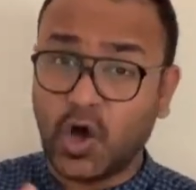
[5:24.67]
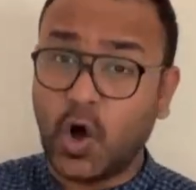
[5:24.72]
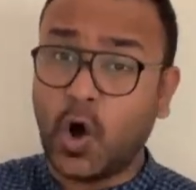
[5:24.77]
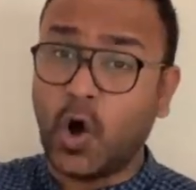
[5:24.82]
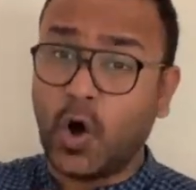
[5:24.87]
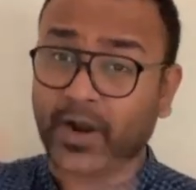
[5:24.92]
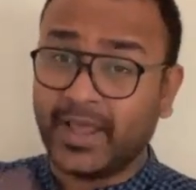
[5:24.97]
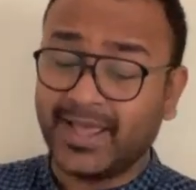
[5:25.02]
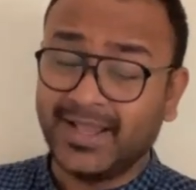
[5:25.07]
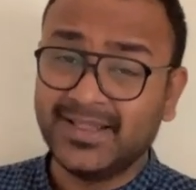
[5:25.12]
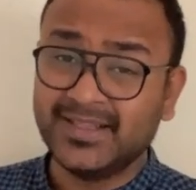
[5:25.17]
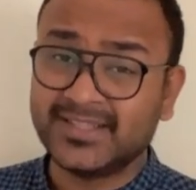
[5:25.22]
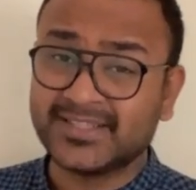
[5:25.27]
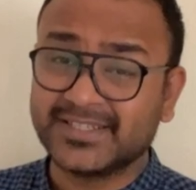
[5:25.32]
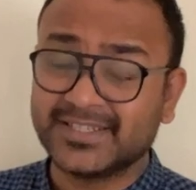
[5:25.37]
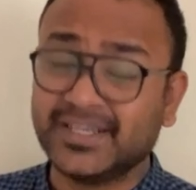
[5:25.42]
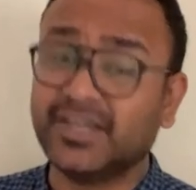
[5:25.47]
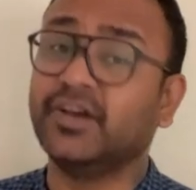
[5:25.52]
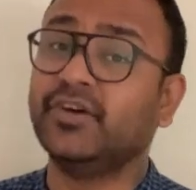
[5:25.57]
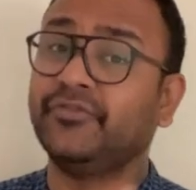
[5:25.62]
or
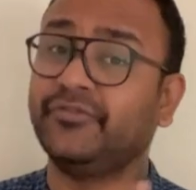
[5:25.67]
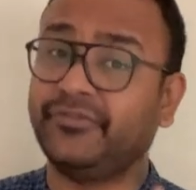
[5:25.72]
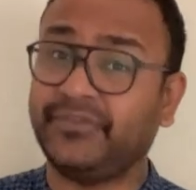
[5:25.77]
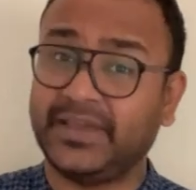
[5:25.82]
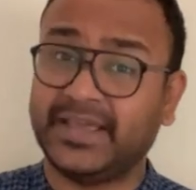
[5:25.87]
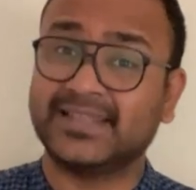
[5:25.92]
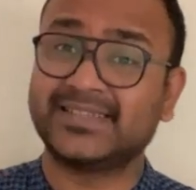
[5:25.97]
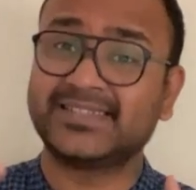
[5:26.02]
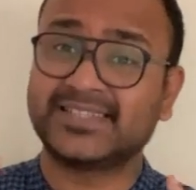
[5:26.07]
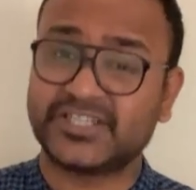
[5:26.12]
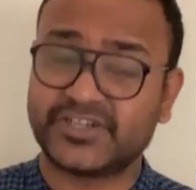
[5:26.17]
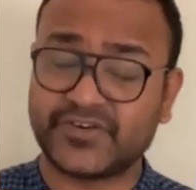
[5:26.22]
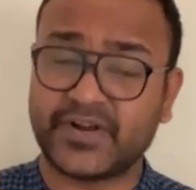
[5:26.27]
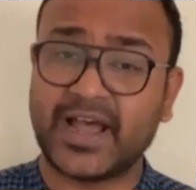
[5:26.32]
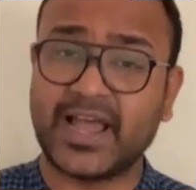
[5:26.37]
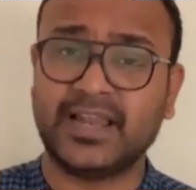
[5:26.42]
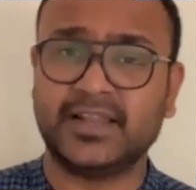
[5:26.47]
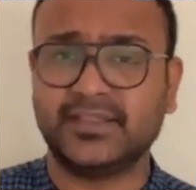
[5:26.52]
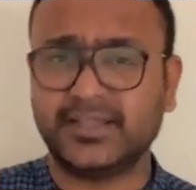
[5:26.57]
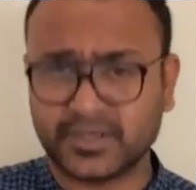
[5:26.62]
else face
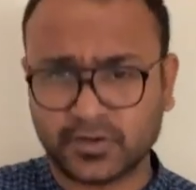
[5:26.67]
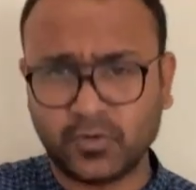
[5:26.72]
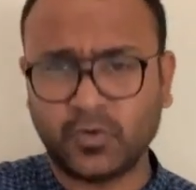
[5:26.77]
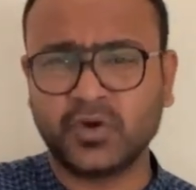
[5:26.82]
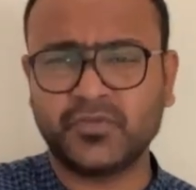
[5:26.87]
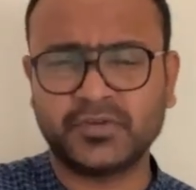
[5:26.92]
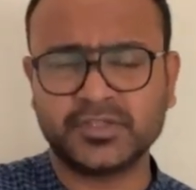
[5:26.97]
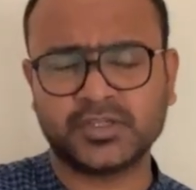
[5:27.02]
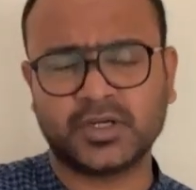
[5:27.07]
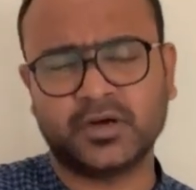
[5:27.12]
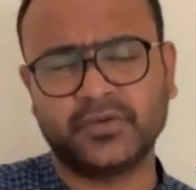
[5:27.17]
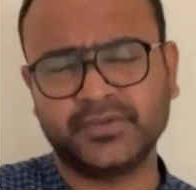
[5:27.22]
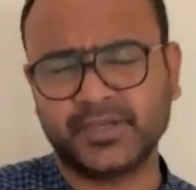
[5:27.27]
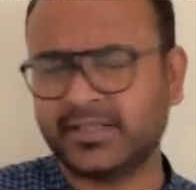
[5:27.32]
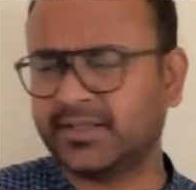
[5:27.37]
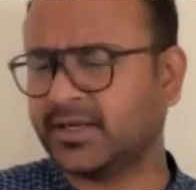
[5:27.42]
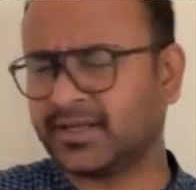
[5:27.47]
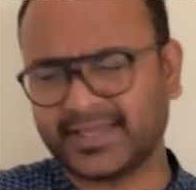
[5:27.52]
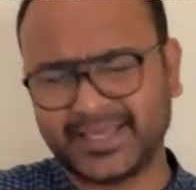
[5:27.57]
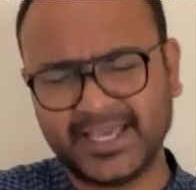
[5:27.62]
trial.
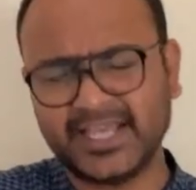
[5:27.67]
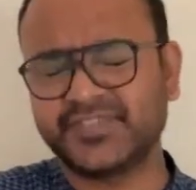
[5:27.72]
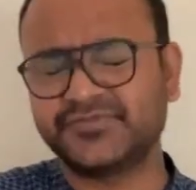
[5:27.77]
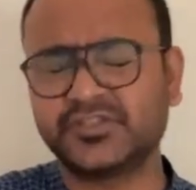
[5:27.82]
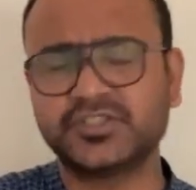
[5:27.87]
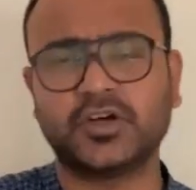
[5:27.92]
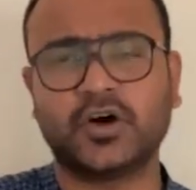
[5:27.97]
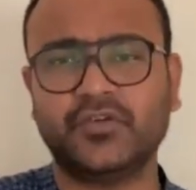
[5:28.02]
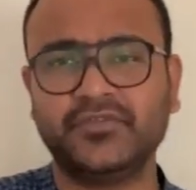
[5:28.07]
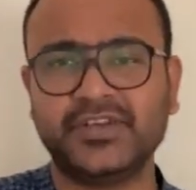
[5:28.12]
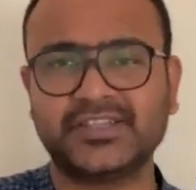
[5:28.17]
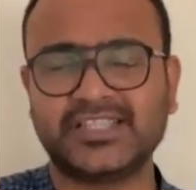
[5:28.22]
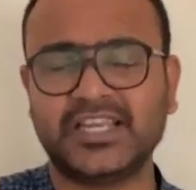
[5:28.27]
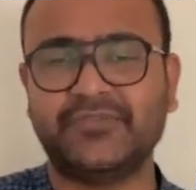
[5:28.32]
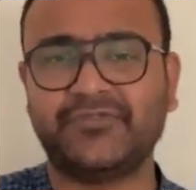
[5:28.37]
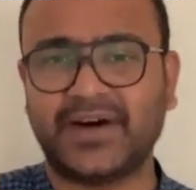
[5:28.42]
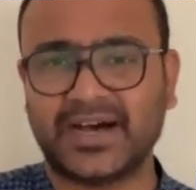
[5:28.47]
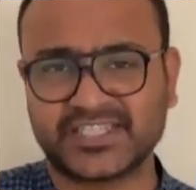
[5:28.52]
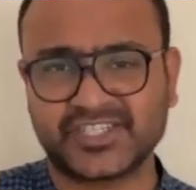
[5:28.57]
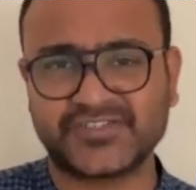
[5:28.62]
The case was
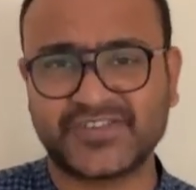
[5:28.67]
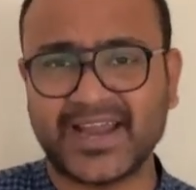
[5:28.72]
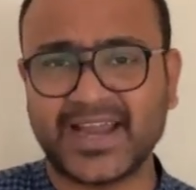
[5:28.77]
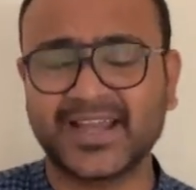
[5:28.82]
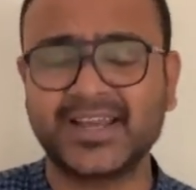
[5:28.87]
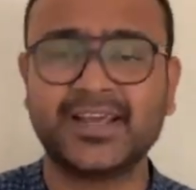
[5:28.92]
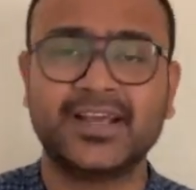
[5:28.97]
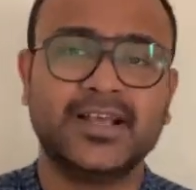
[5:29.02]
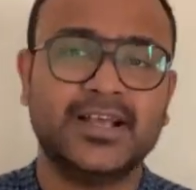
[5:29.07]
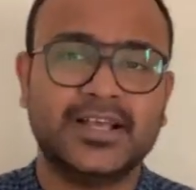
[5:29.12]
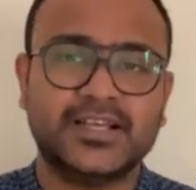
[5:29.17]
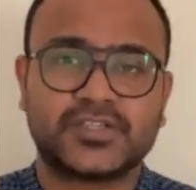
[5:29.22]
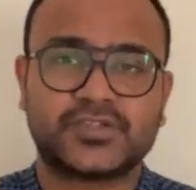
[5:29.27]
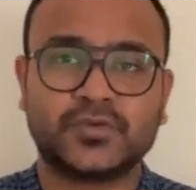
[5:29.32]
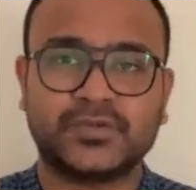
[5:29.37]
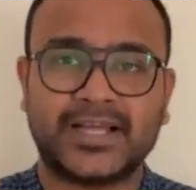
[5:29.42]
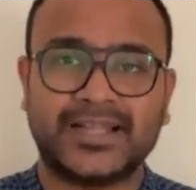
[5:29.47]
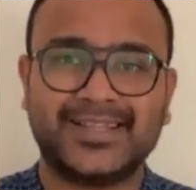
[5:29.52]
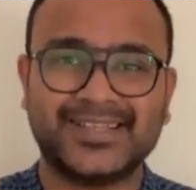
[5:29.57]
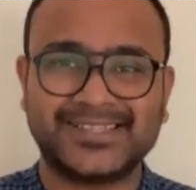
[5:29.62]
obviously fast-tracked
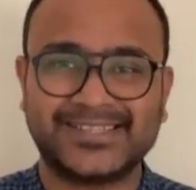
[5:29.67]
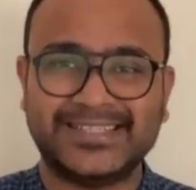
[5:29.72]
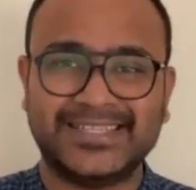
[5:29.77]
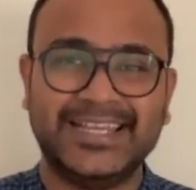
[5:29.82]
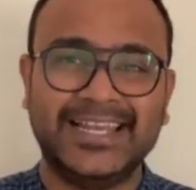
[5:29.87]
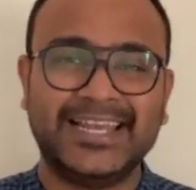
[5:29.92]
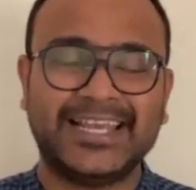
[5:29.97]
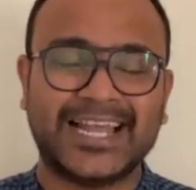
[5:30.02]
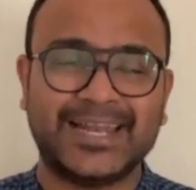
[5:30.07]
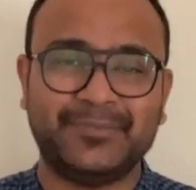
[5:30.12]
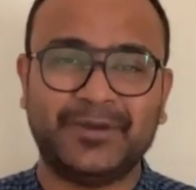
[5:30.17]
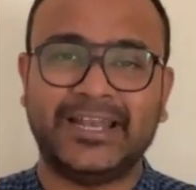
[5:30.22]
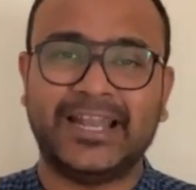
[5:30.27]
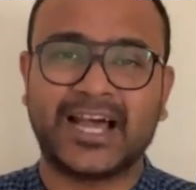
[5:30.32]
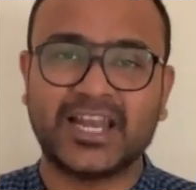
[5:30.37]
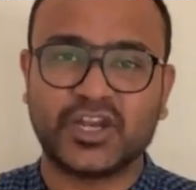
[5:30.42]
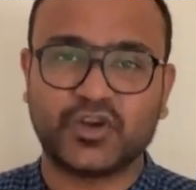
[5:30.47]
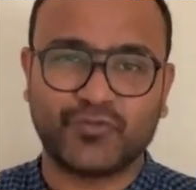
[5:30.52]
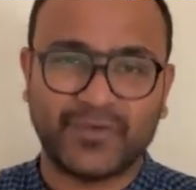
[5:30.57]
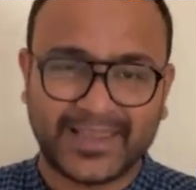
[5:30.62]
so that this deal can be
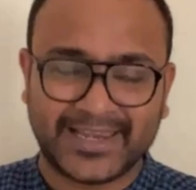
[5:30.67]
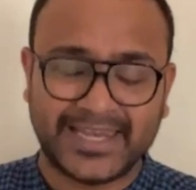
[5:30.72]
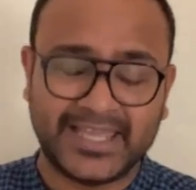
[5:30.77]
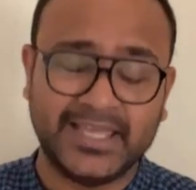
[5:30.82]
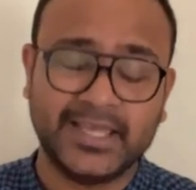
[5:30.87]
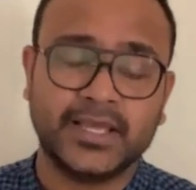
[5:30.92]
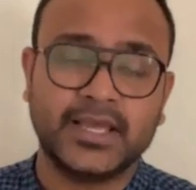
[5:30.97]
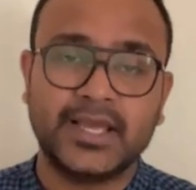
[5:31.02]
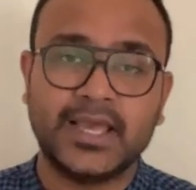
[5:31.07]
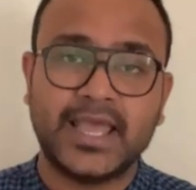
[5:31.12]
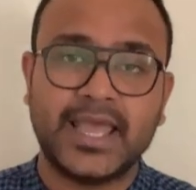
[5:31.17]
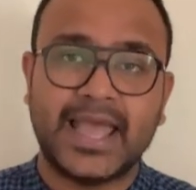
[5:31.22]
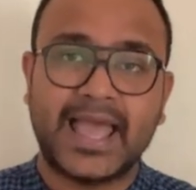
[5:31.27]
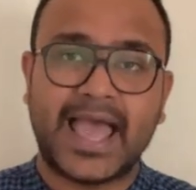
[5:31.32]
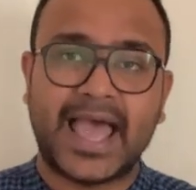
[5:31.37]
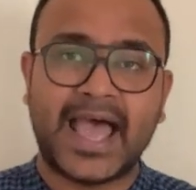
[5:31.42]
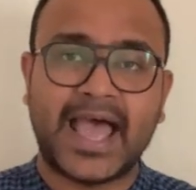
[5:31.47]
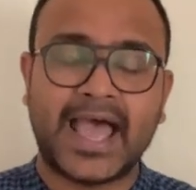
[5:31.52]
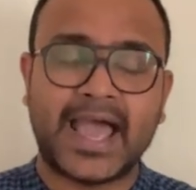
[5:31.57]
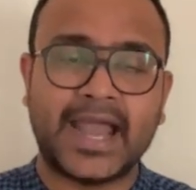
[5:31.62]
done quickly.
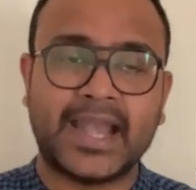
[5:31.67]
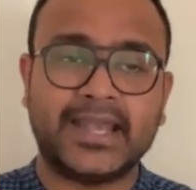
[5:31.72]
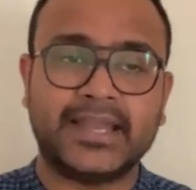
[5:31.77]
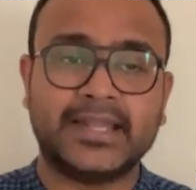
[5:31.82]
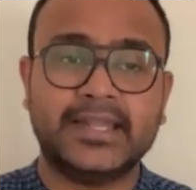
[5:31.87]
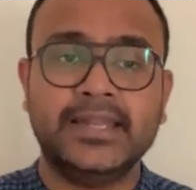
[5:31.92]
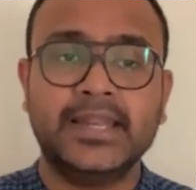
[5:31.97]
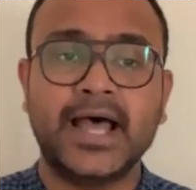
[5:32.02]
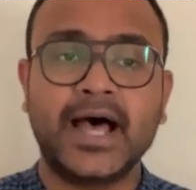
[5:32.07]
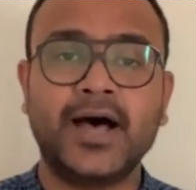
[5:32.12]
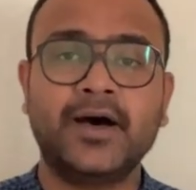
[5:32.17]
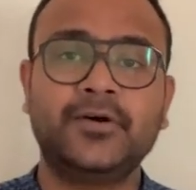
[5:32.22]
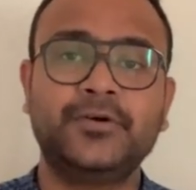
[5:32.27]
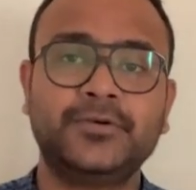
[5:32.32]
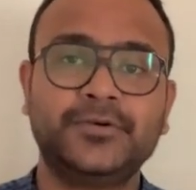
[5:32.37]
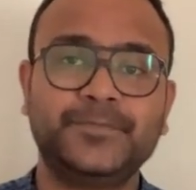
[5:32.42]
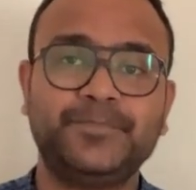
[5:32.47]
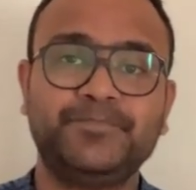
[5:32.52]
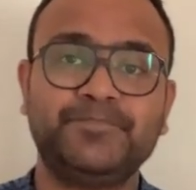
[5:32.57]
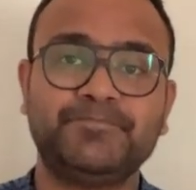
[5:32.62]
And
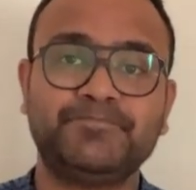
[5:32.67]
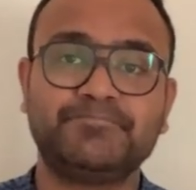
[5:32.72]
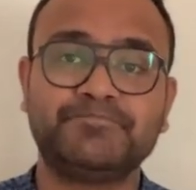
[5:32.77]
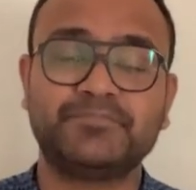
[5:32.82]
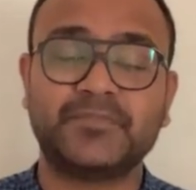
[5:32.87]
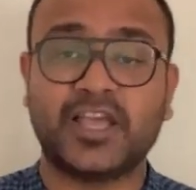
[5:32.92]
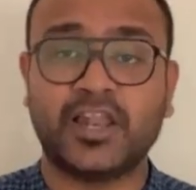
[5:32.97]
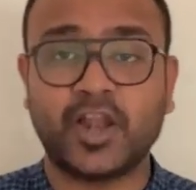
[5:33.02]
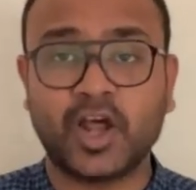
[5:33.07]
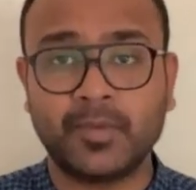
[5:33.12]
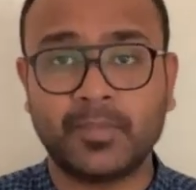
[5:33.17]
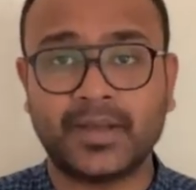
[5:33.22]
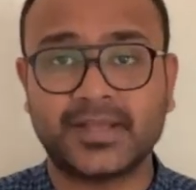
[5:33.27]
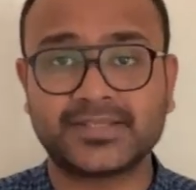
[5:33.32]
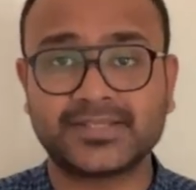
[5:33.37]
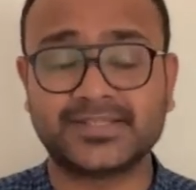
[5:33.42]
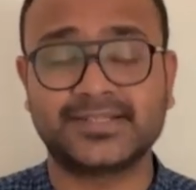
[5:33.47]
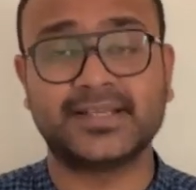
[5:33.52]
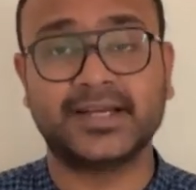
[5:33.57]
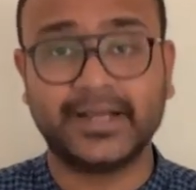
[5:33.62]
now Elon
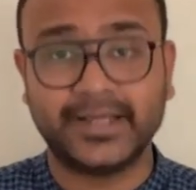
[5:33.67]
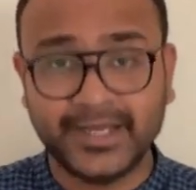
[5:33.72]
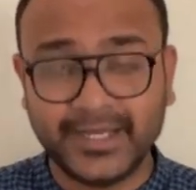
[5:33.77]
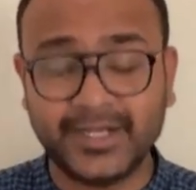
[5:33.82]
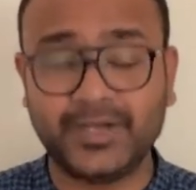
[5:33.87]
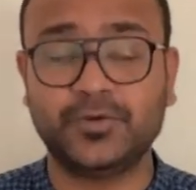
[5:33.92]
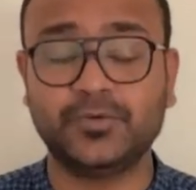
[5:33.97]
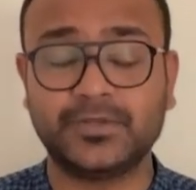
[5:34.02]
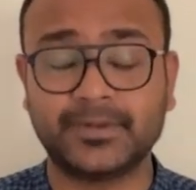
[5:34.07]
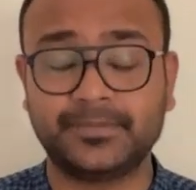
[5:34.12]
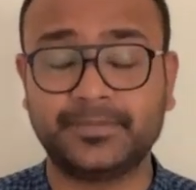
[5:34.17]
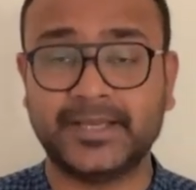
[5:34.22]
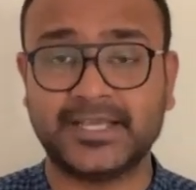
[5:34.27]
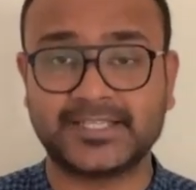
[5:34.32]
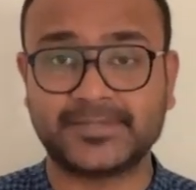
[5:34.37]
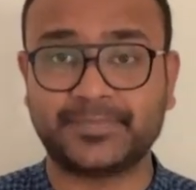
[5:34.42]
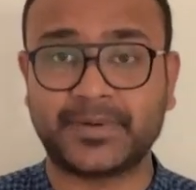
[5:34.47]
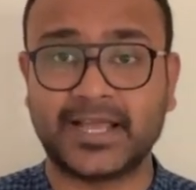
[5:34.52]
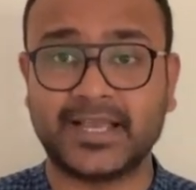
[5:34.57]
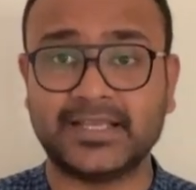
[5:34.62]
Musk has agreed to the
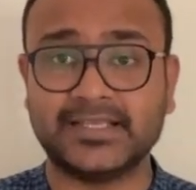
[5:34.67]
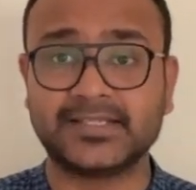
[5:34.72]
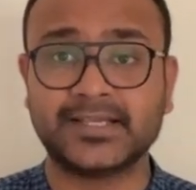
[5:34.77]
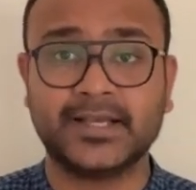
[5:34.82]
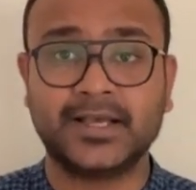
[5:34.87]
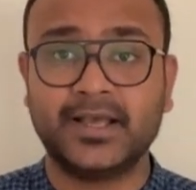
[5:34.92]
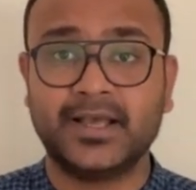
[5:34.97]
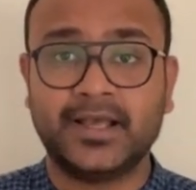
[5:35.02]
base price